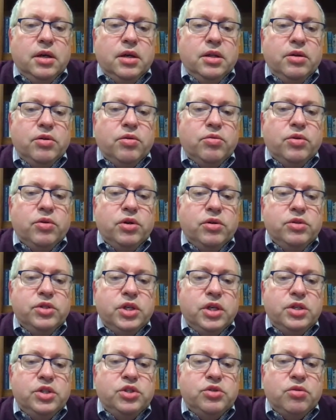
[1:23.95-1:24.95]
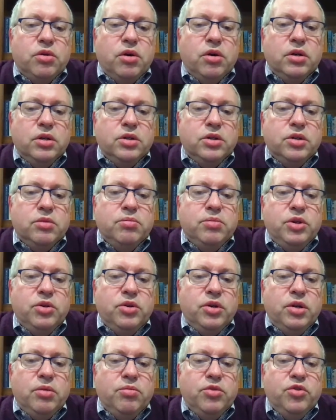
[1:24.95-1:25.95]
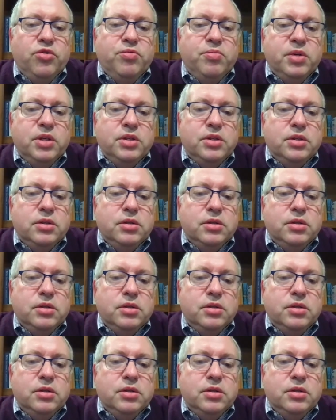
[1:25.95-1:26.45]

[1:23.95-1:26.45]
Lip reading: there arose a strong community movement,